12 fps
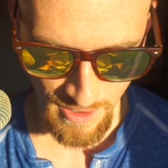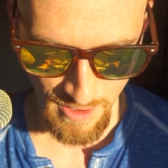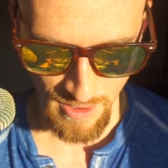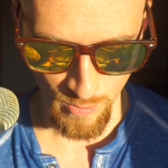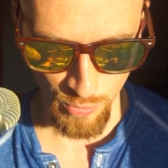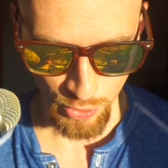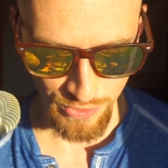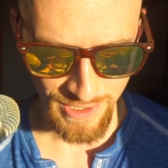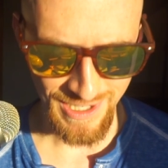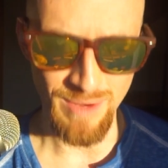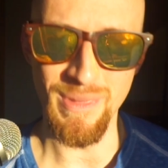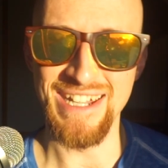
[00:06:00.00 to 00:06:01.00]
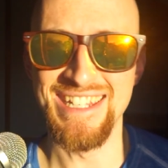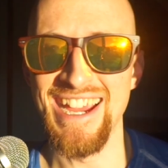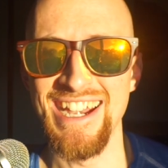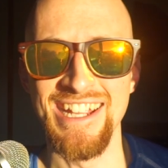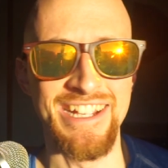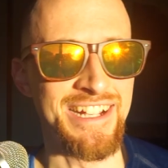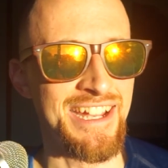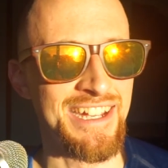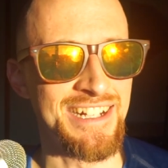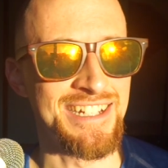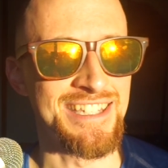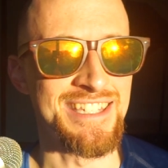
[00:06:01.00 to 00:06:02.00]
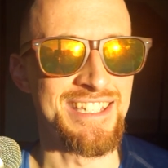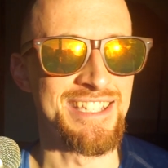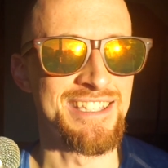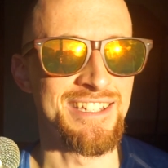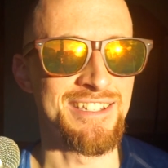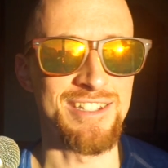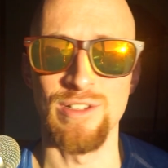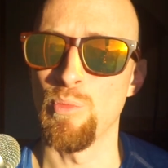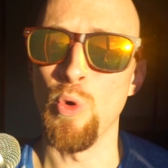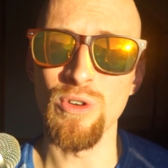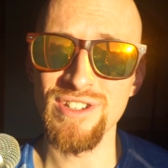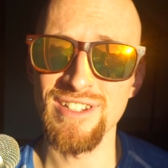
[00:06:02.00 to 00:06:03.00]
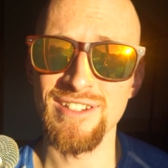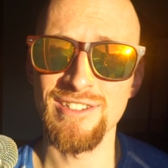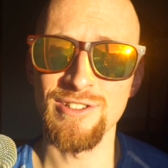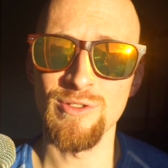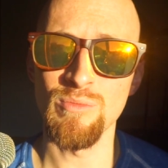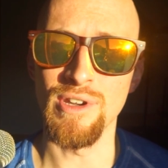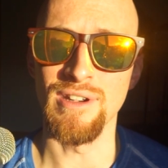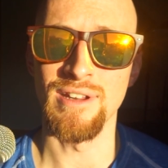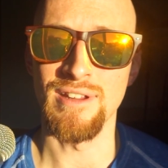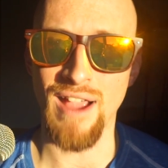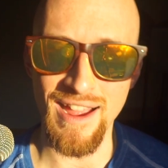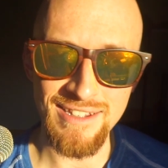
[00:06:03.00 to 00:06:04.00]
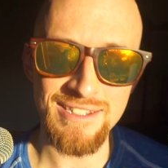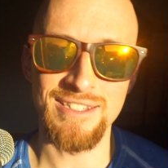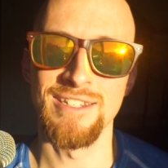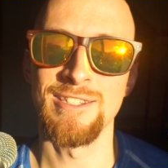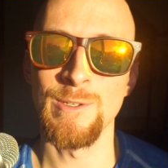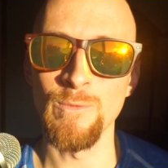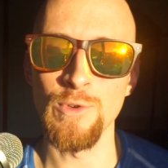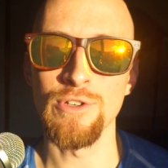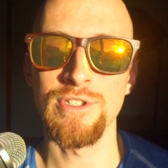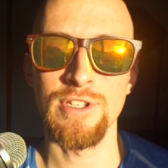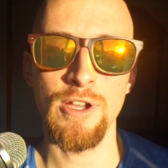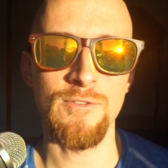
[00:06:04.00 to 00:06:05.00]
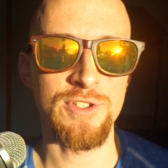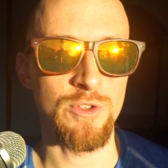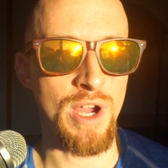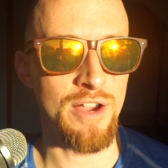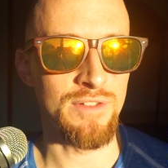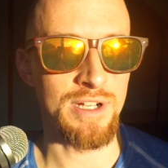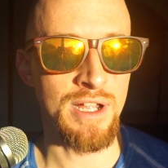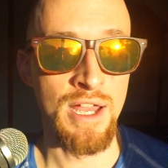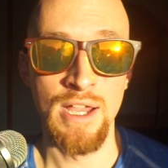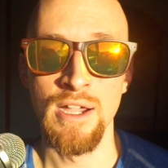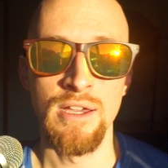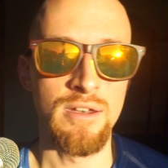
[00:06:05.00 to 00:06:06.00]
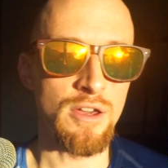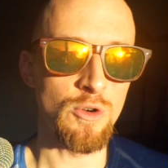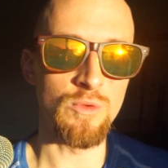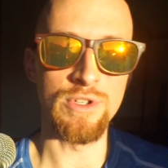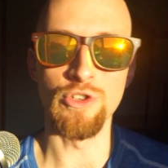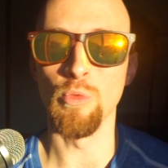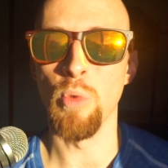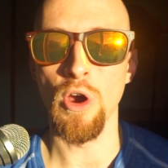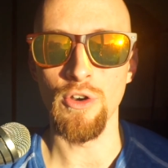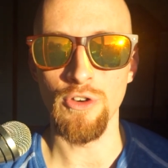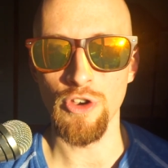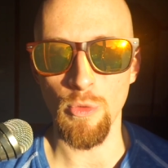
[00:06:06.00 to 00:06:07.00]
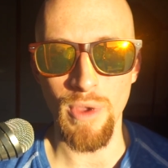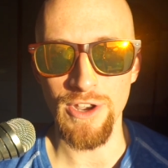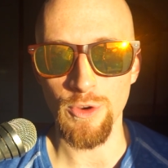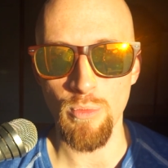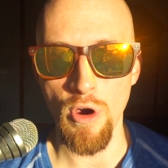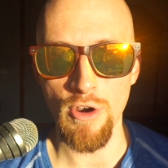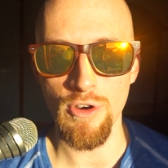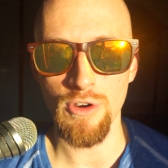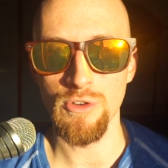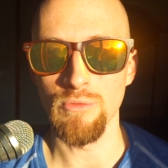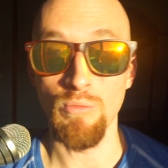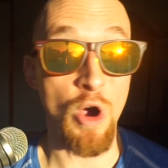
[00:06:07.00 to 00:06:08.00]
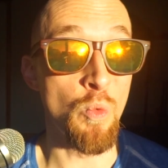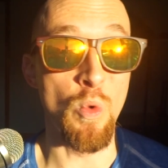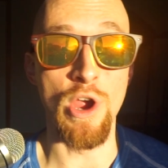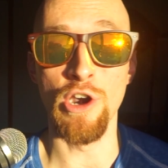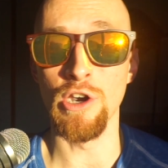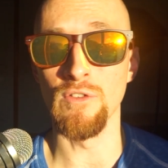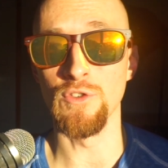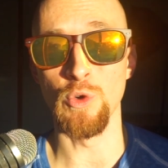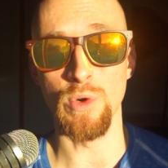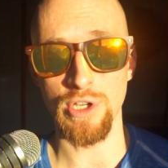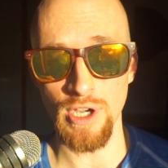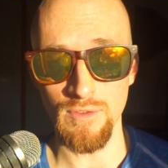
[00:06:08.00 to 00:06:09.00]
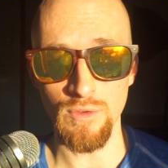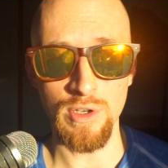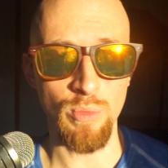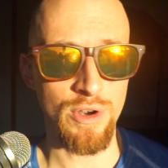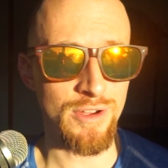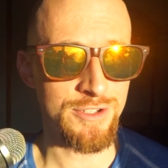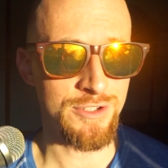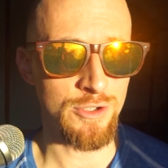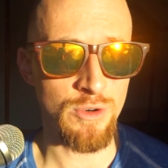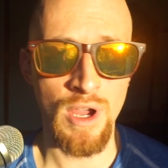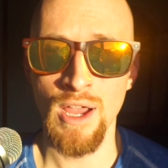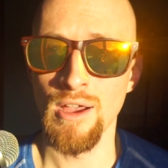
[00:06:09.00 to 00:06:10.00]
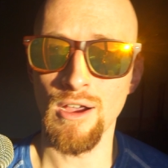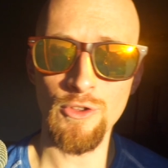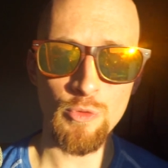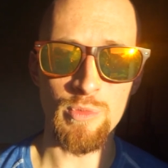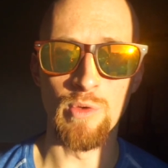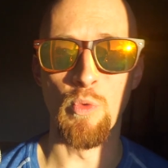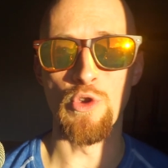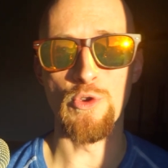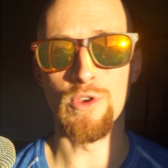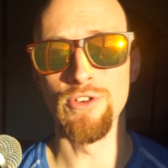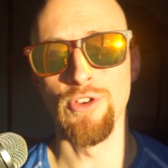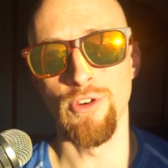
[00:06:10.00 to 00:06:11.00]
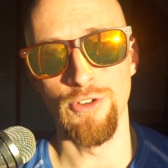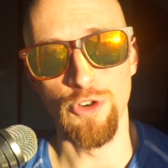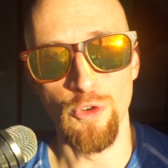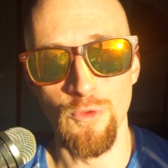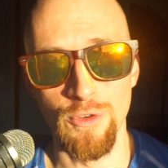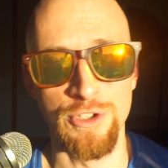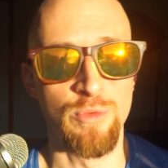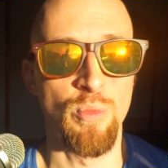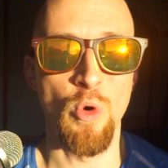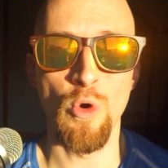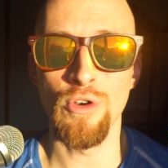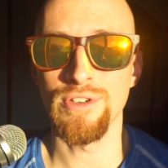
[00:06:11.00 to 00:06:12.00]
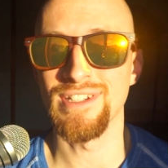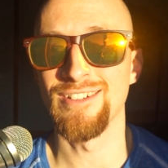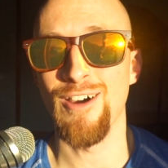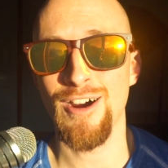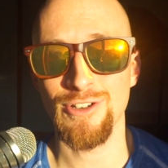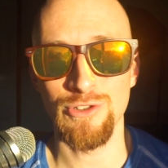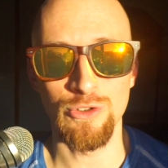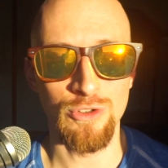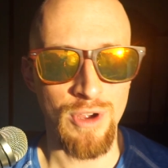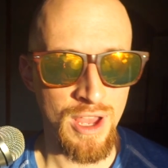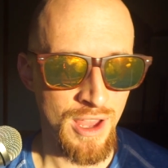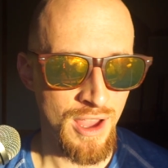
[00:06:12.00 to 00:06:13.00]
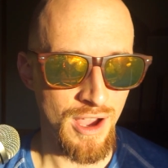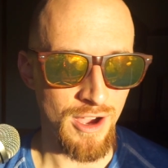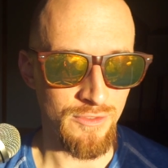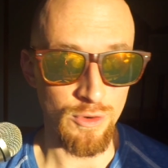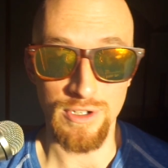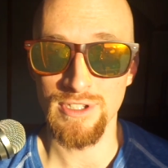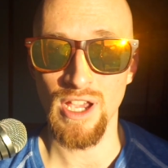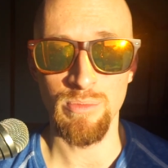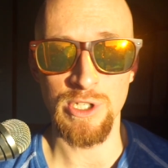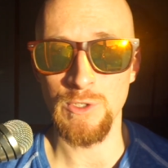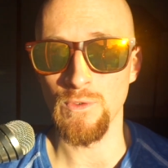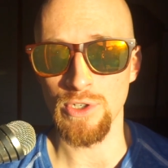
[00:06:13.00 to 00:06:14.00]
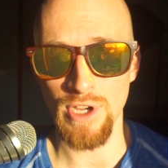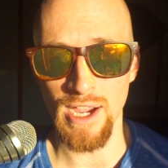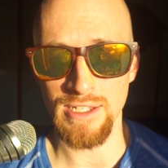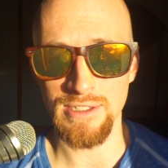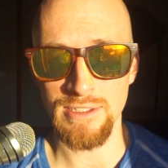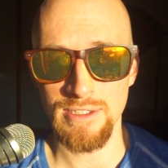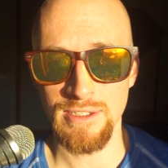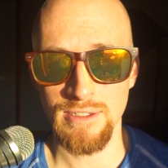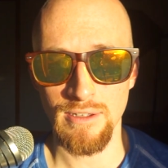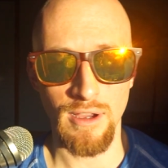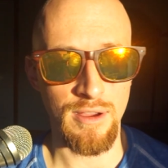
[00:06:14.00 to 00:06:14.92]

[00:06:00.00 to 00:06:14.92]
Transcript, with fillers: uh, building and maintaining a consistent support system and guidance system for yourself. So, having not only your partner, your mentor partner, aware of your recovery, but also other people you can turn to for support, to talk to, uh, for acceptance, for guidance,